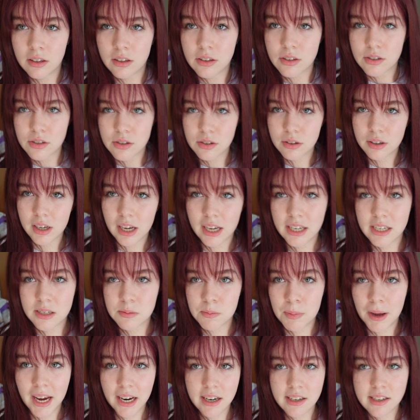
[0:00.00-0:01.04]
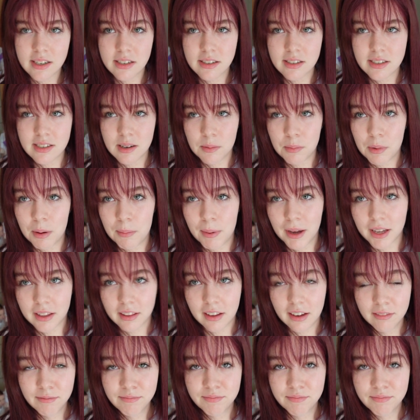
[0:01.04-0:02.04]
suitcase packed somewhere back there.